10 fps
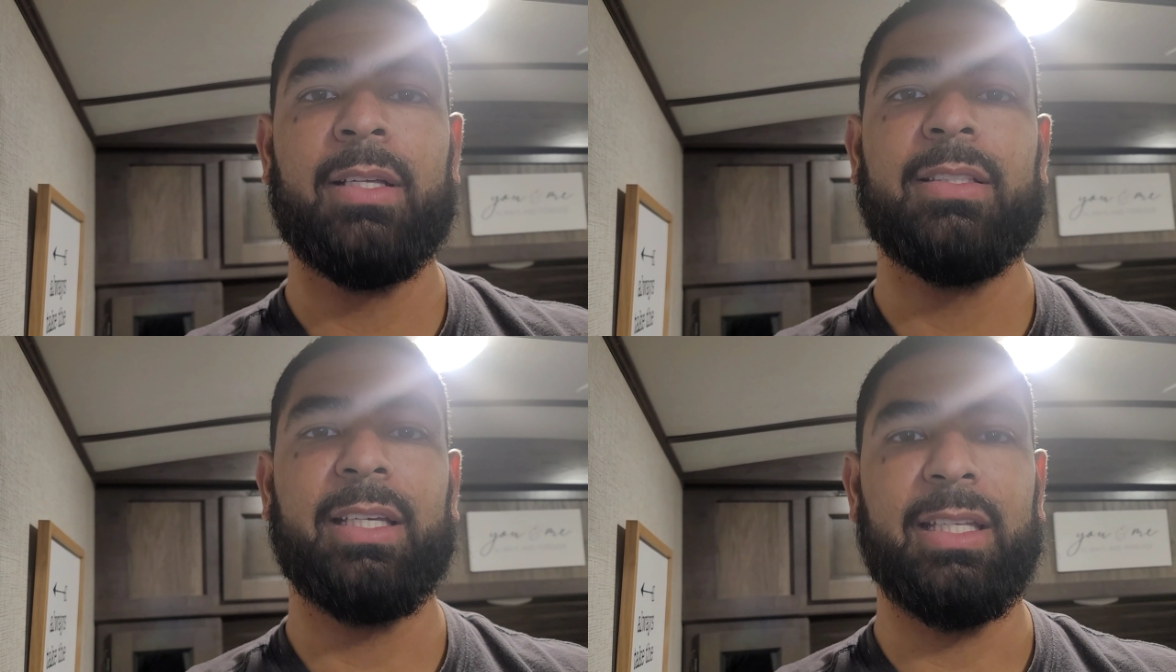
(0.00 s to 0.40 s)

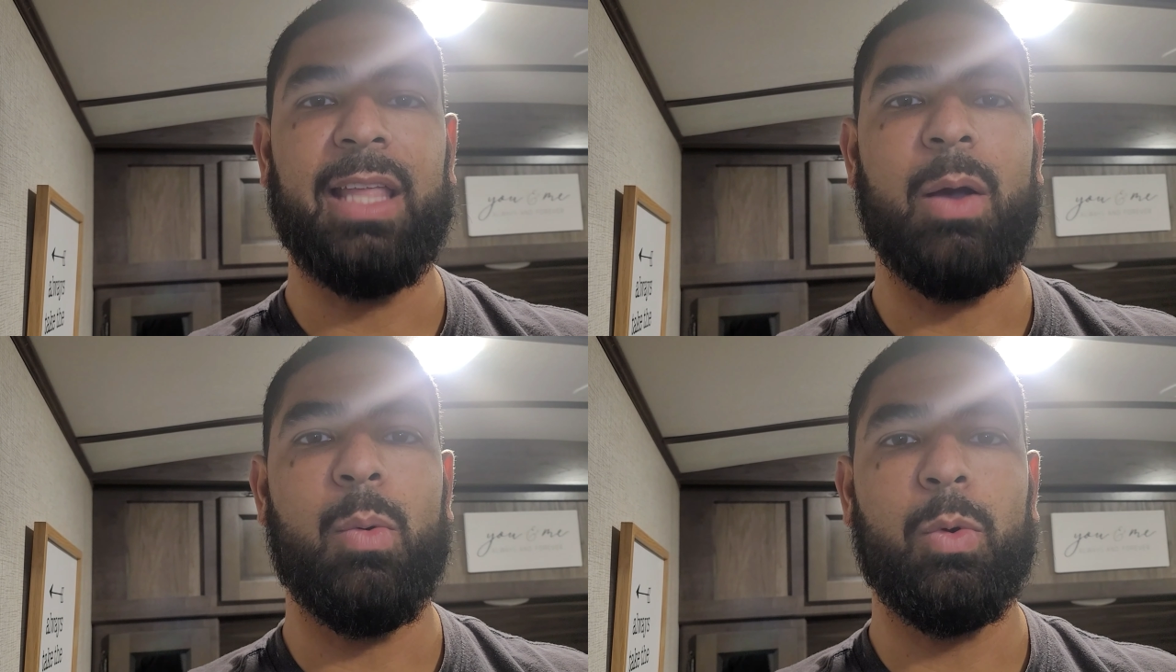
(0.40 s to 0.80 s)
to get
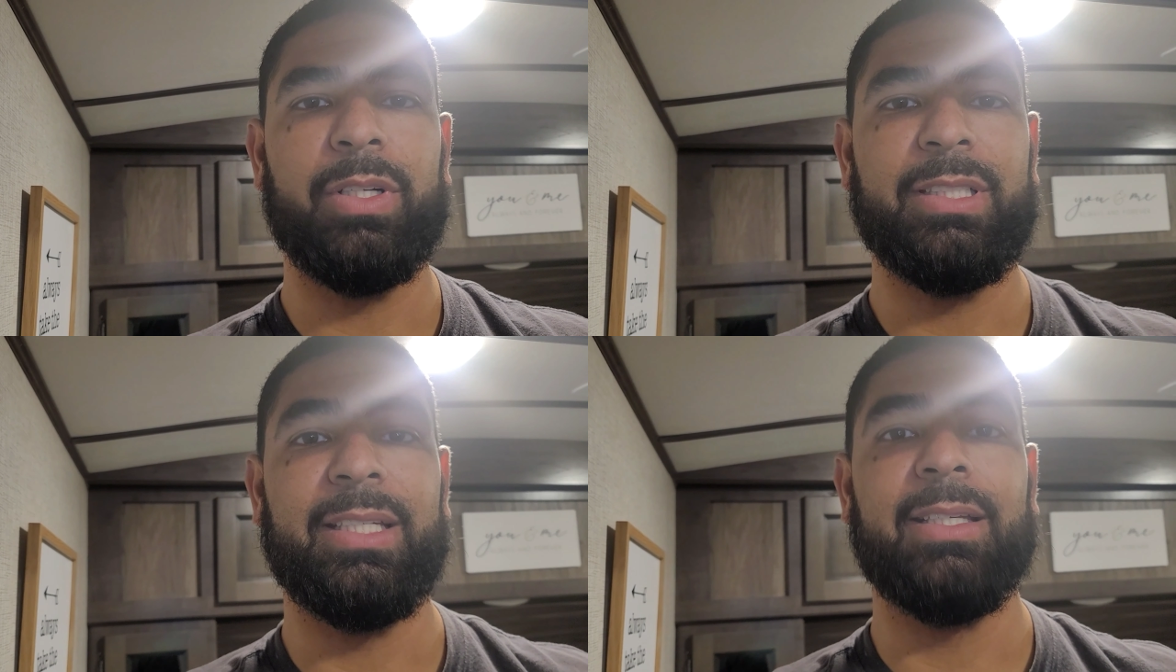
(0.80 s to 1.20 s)
that
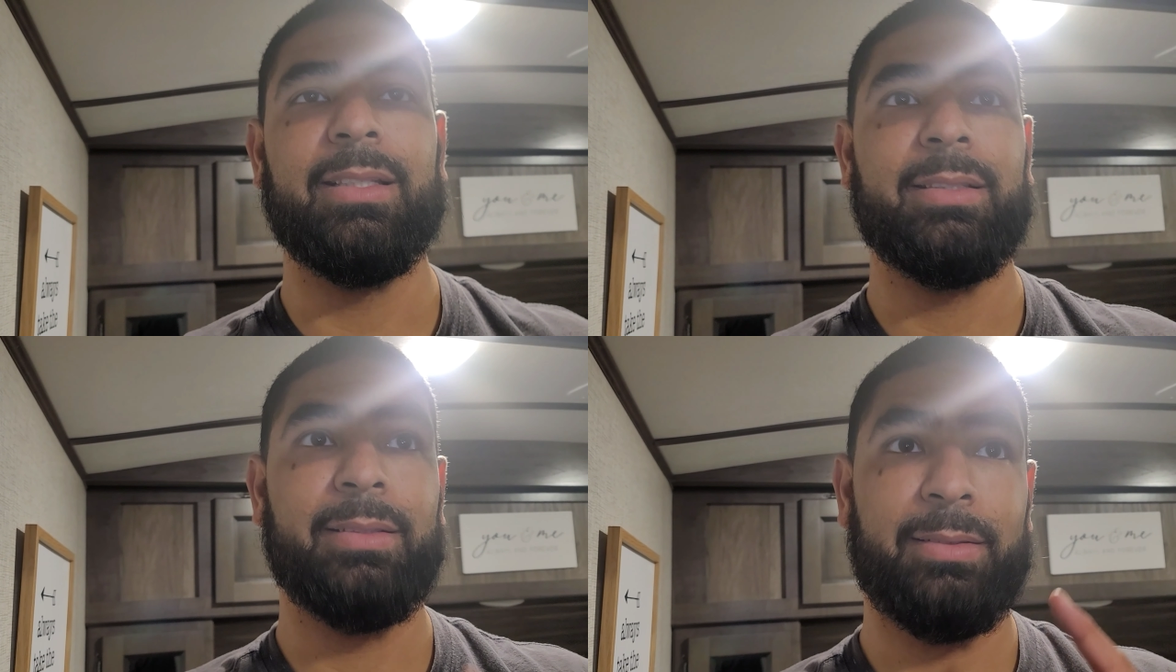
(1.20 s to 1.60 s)
warranty,
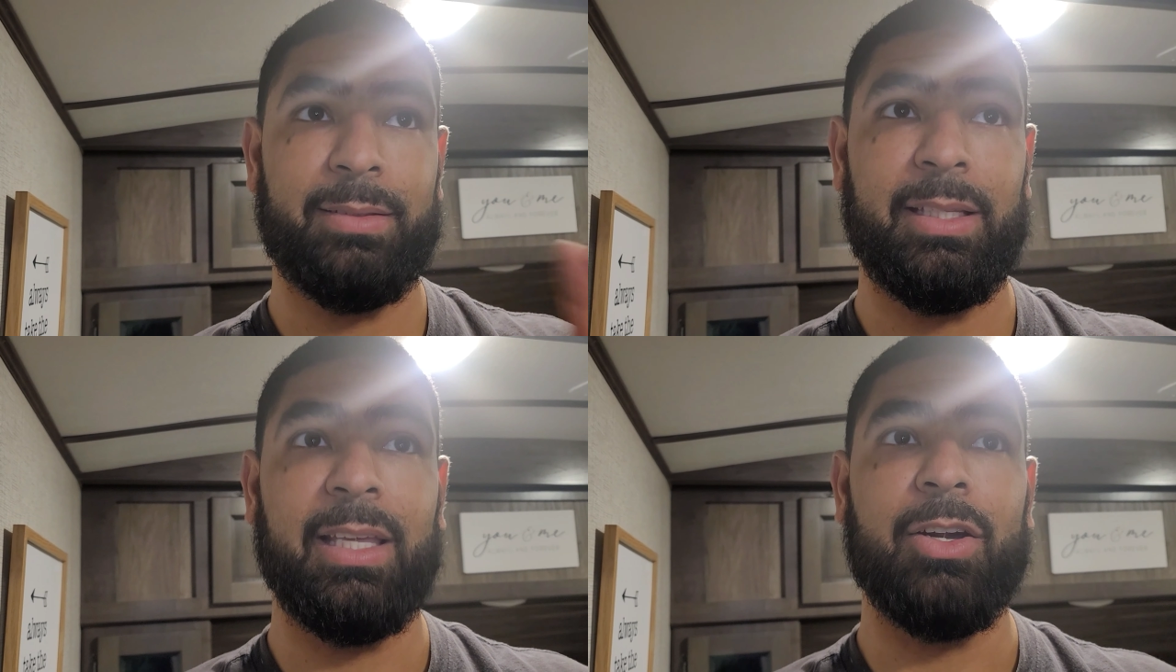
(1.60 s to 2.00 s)

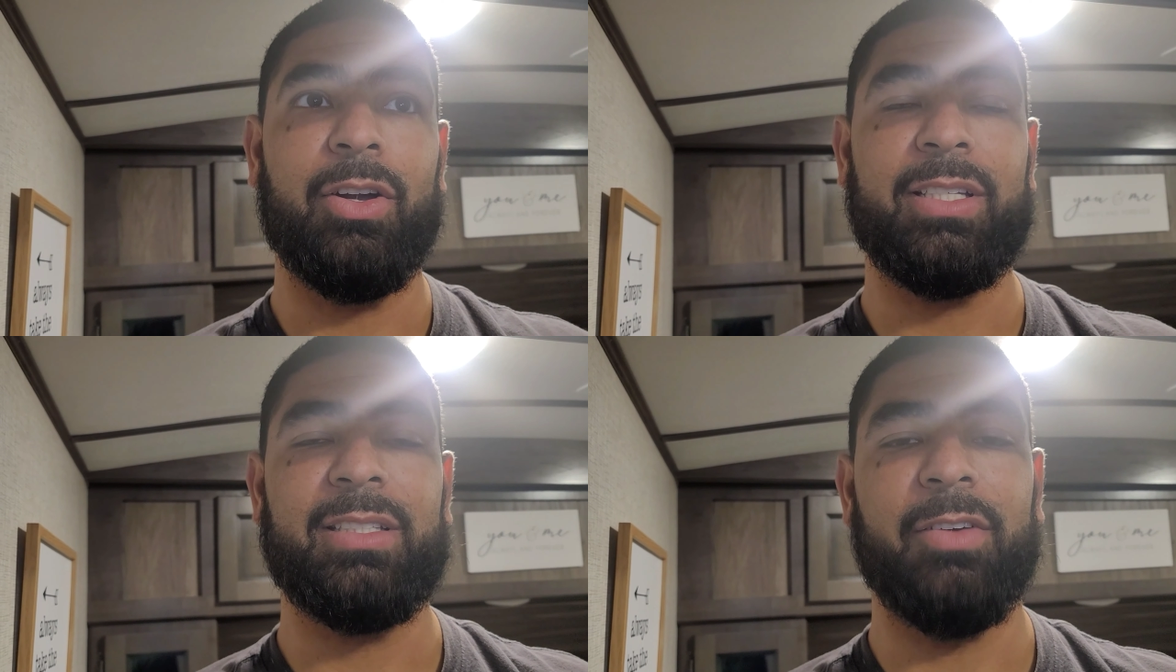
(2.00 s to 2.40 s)
to get all
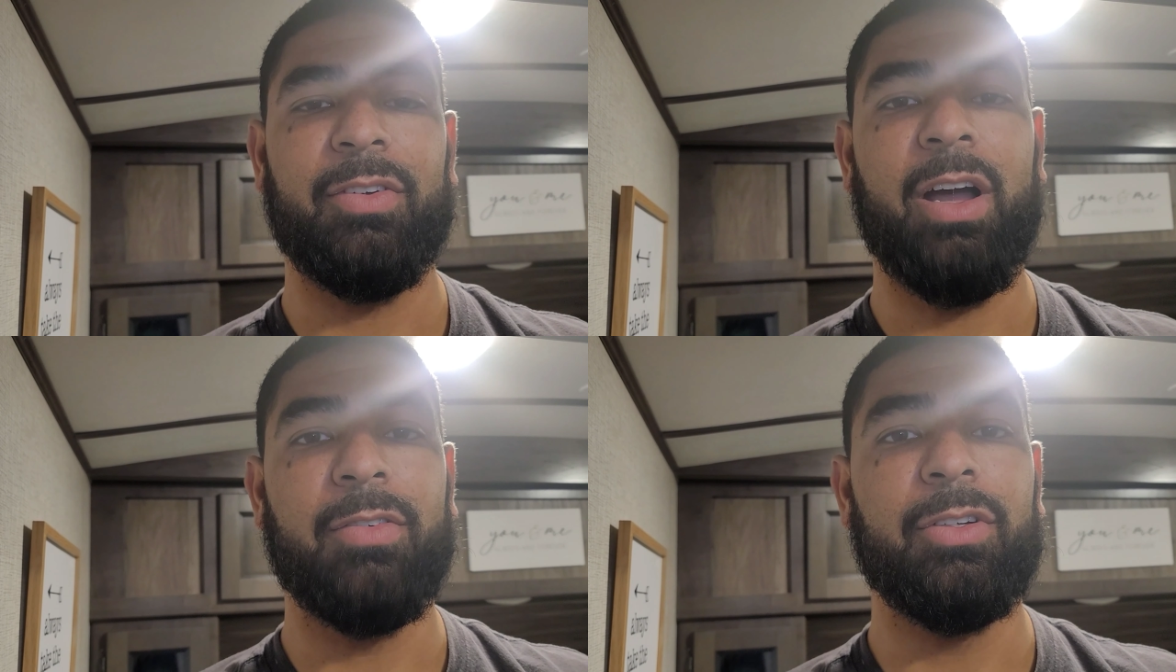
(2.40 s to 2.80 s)
this stuff
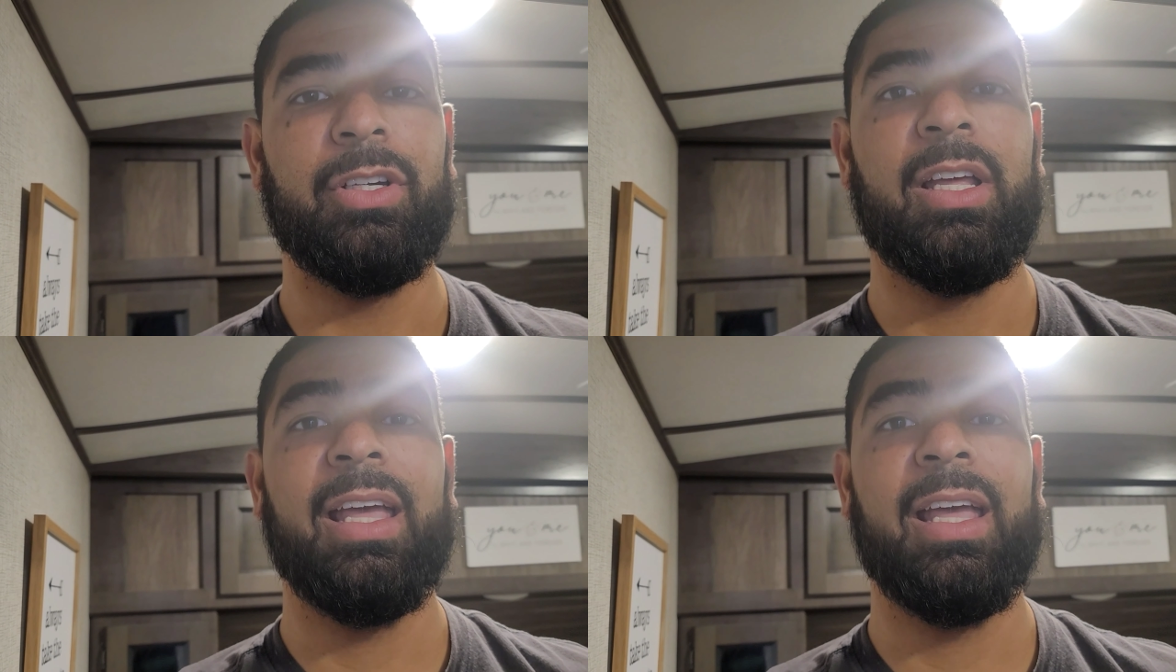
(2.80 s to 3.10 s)
covered.